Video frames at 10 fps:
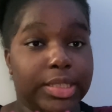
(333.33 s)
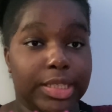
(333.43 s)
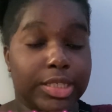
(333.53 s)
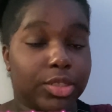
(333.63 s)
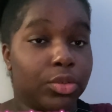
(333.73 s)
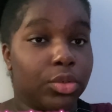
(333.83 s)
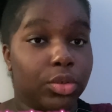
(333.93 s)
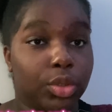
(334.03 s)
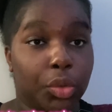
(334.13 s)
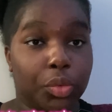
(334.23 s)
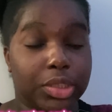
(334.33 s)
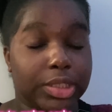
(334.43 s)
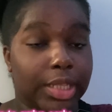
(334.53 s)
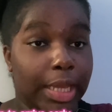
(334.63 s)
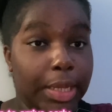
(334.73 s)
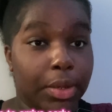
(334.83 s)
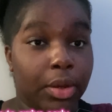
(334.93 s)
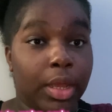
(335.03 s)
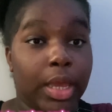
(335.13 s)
at school, no one's there.